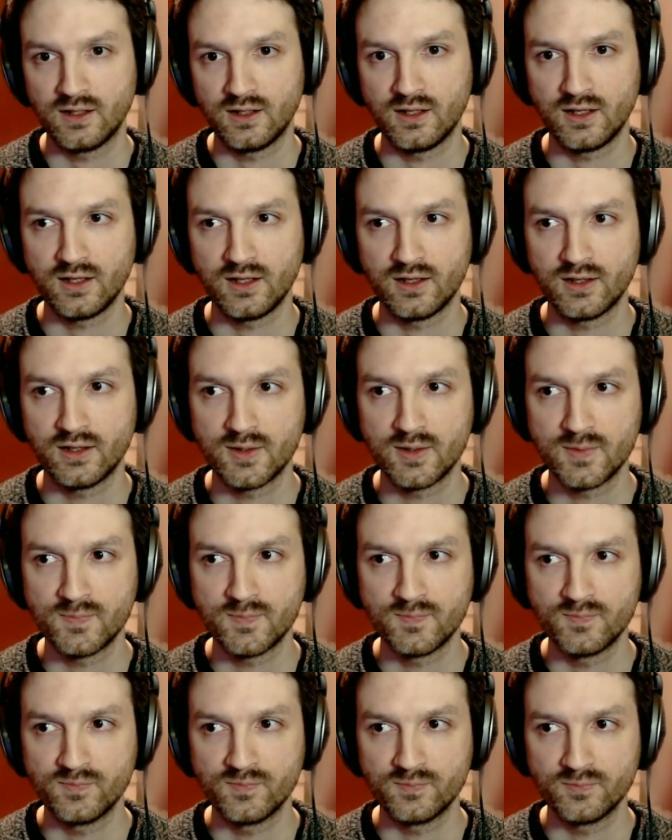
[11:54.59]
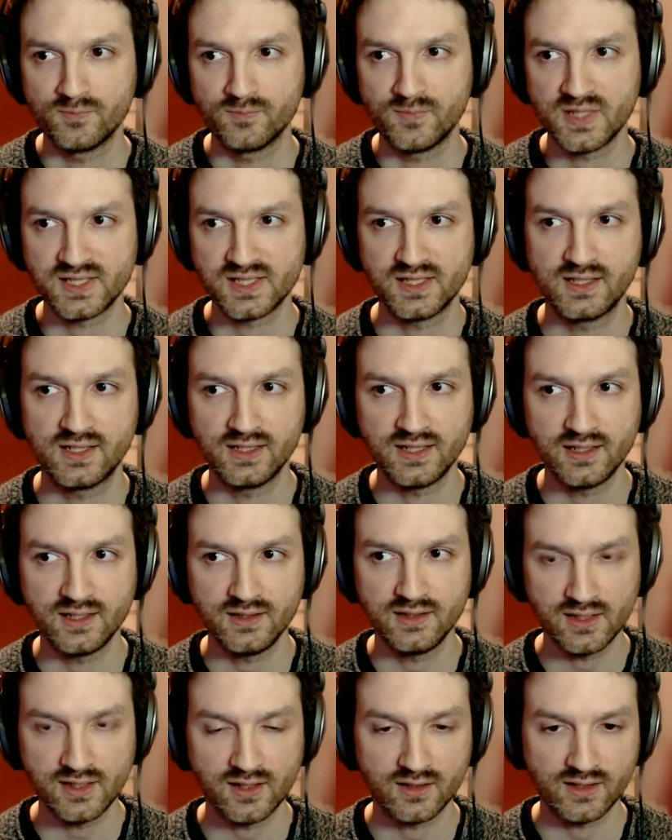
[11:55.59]
Basically, the
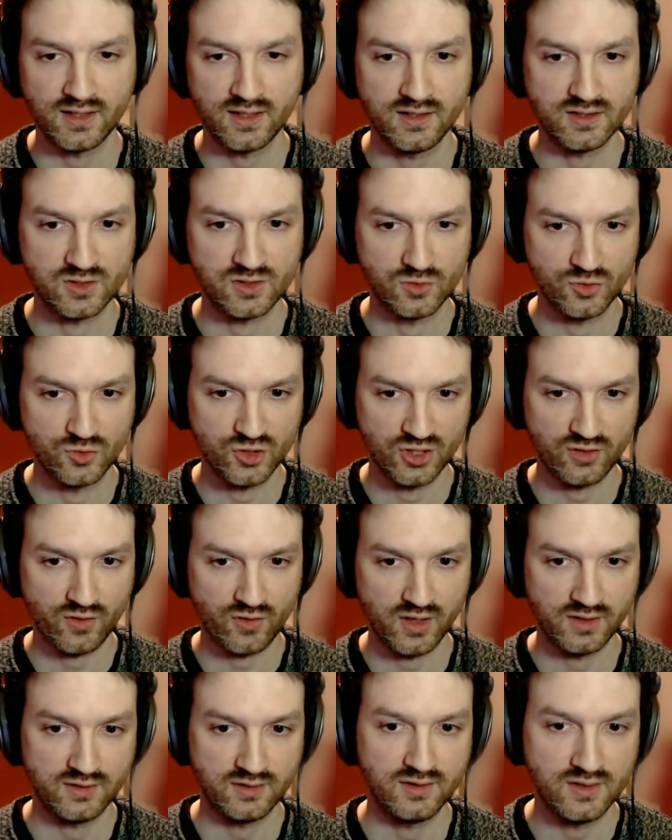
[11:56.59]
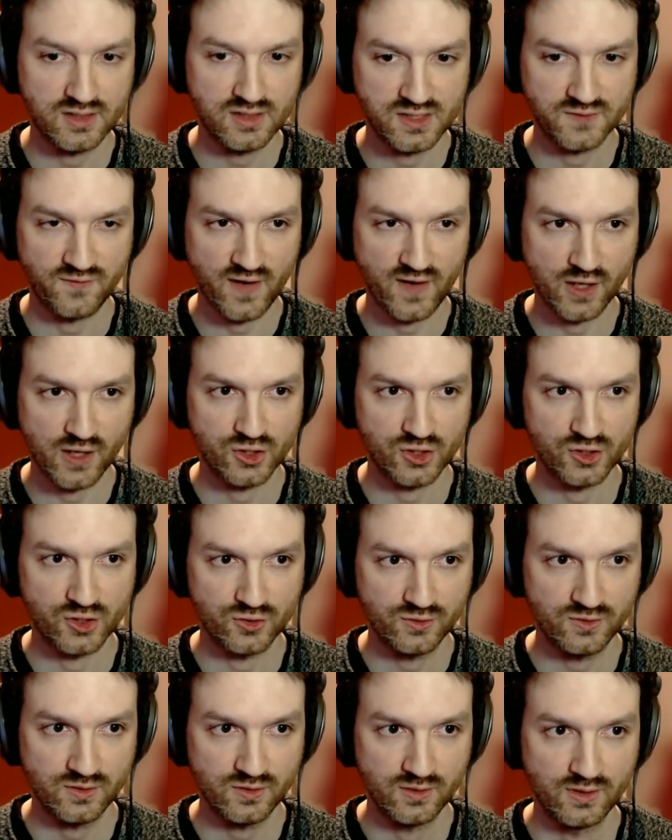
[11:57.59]
idea again is to generate this
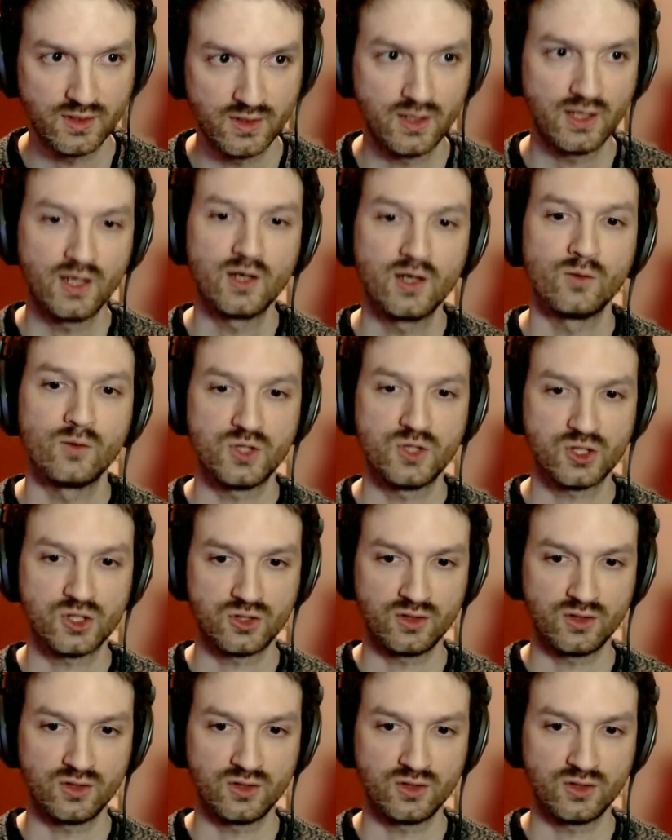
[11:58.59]
function, which